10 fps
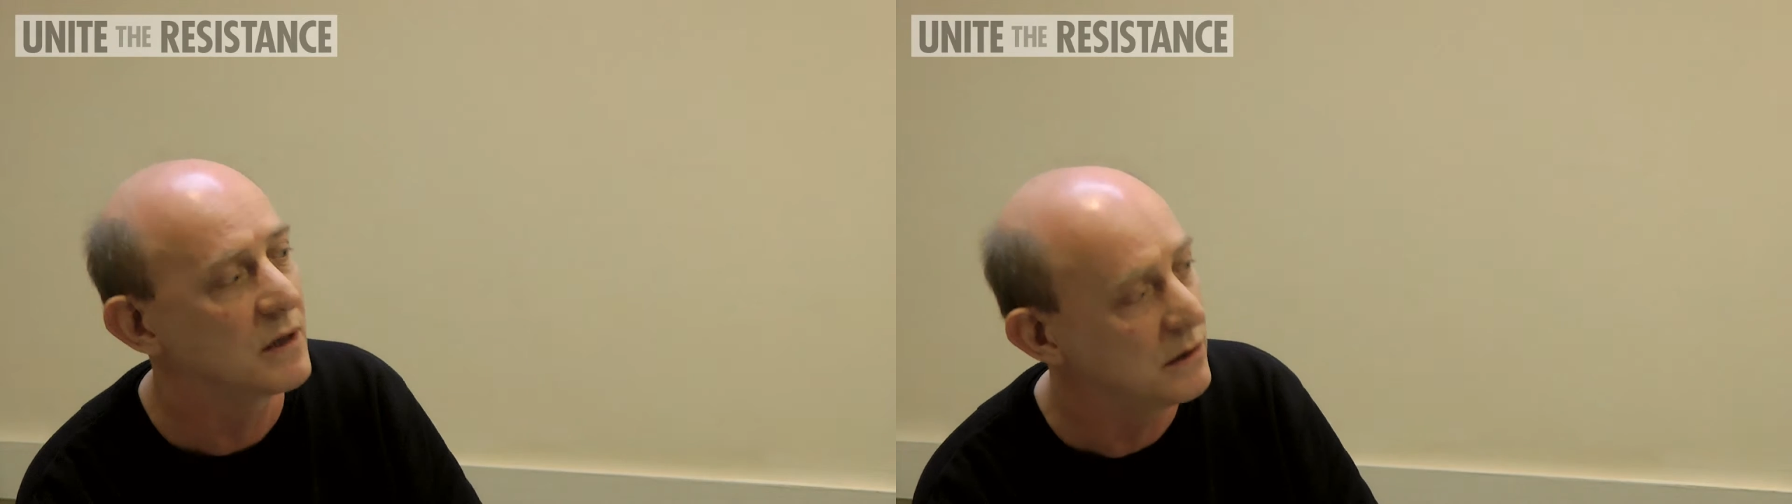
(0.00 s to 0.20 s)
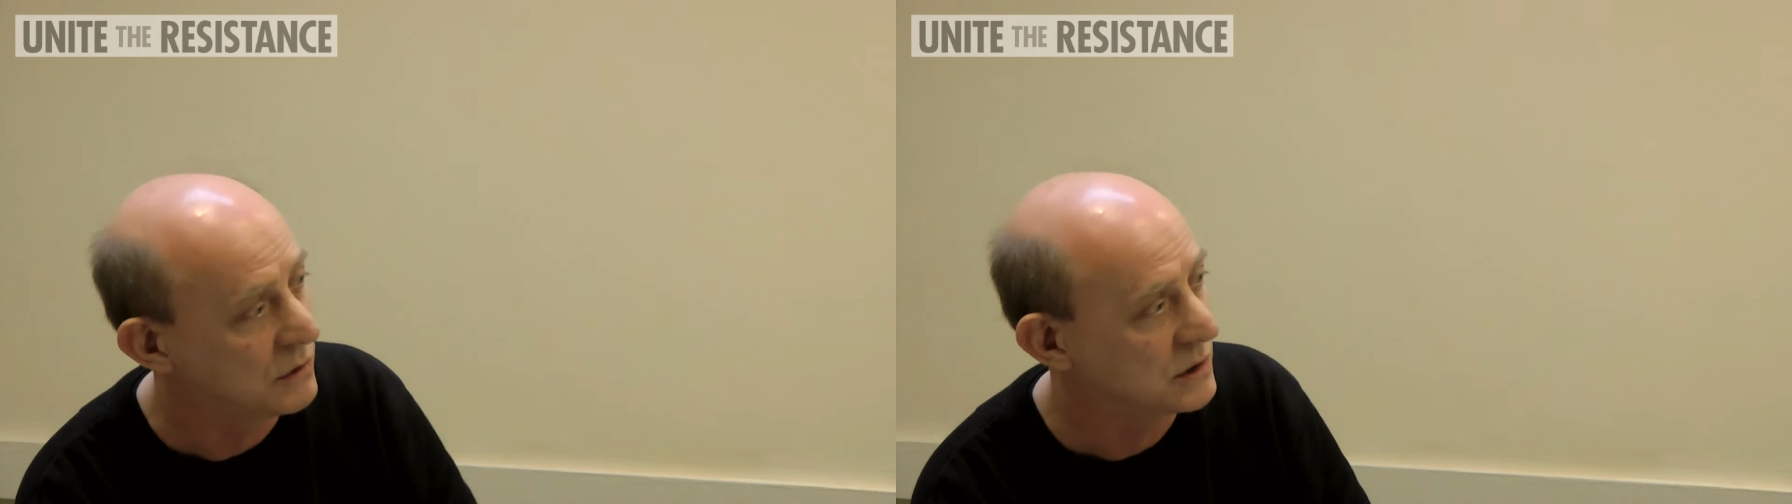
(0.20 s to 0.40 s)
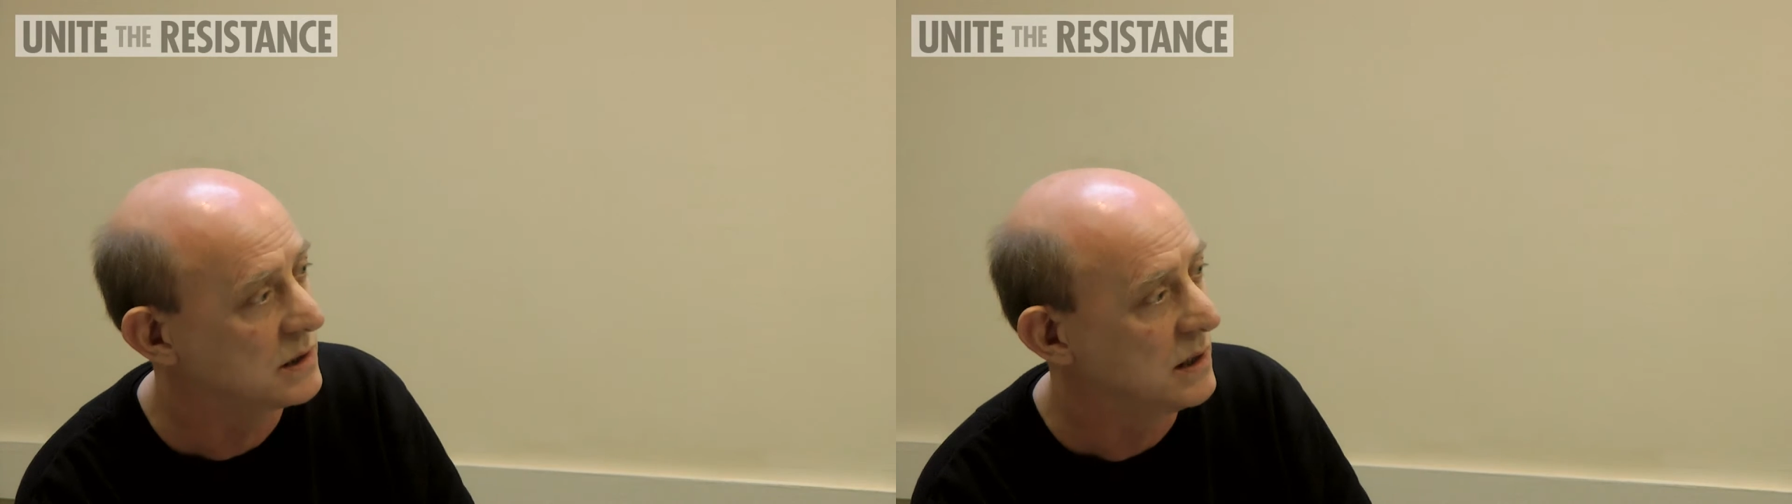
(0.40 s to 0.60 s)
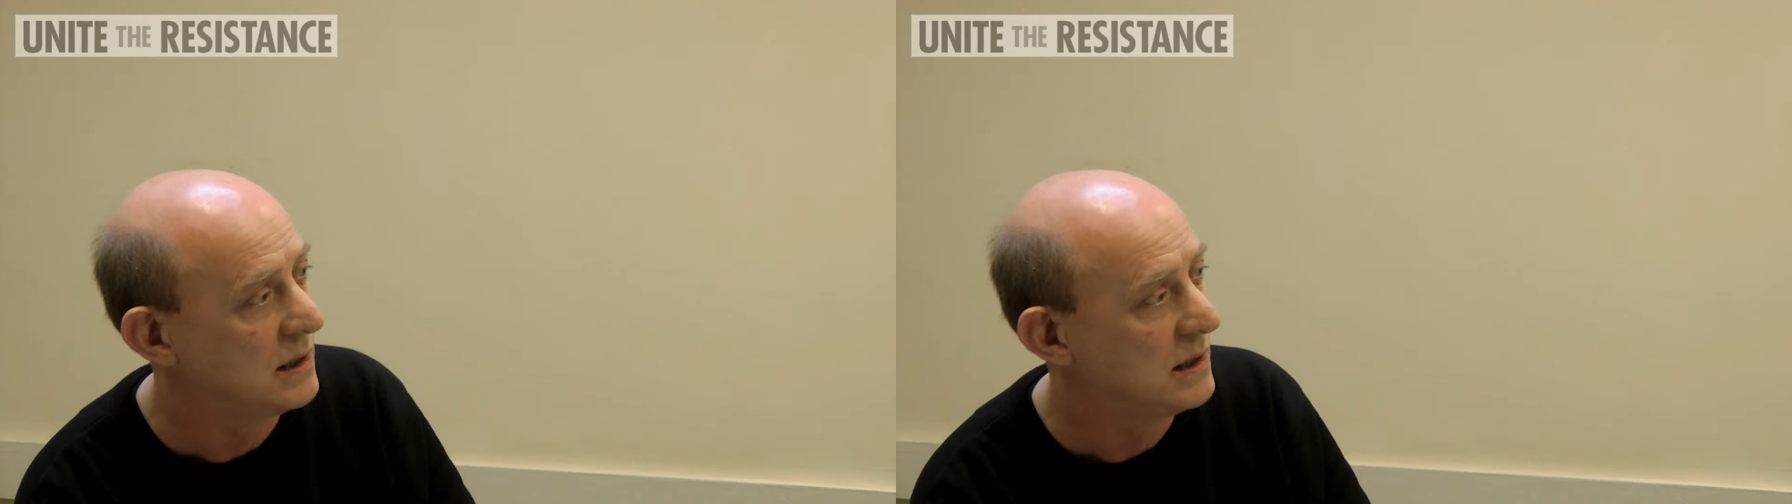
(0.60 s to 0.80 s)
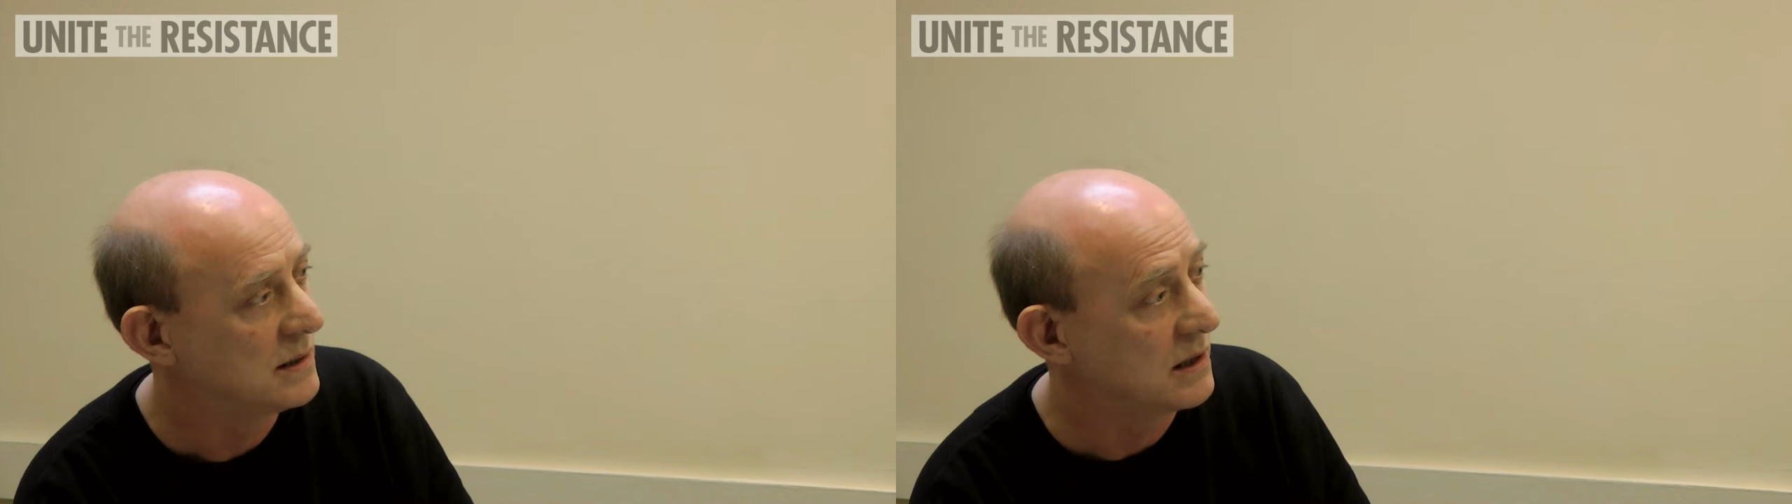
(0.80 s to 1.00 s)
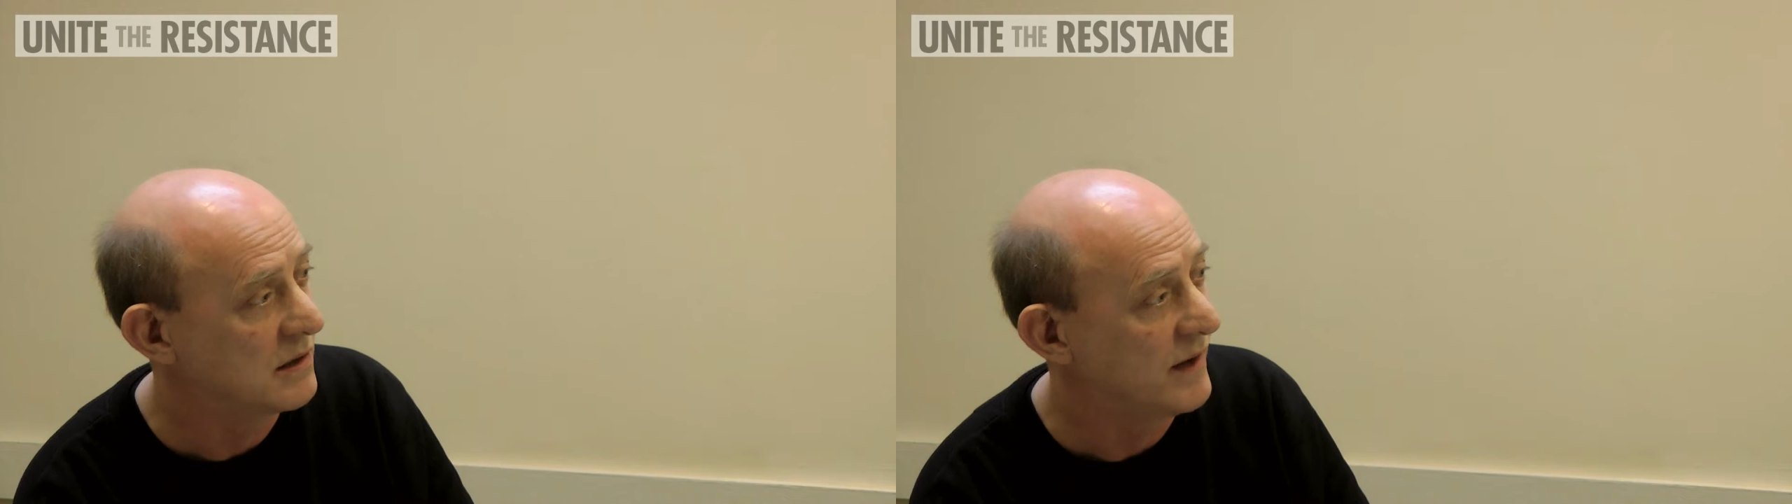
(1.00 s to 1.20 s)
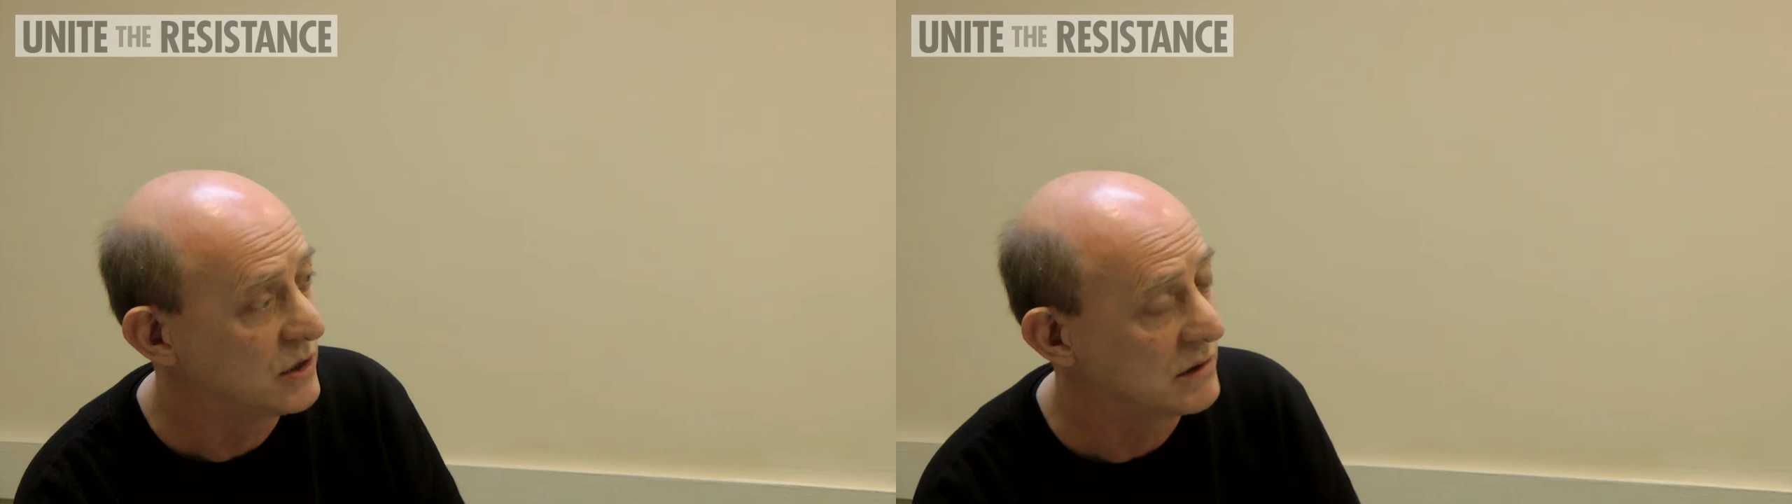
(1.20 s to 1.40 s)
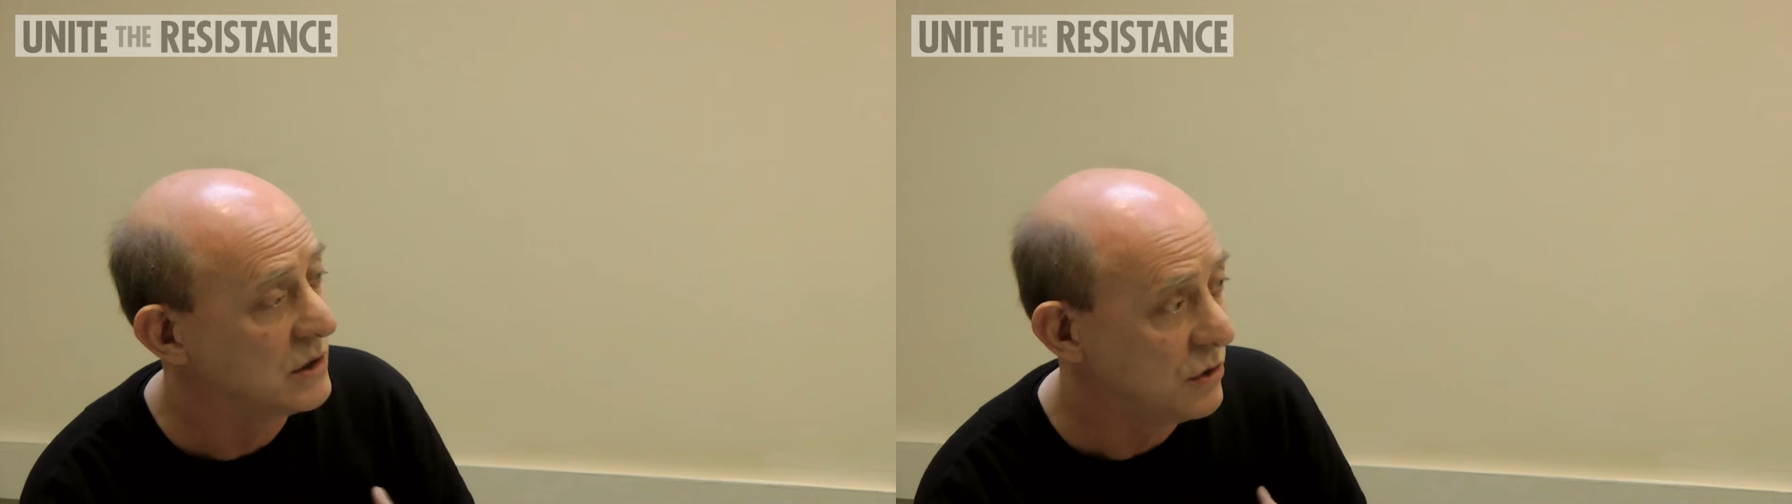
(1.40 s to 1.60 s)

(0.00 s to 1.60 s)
close to the threshold.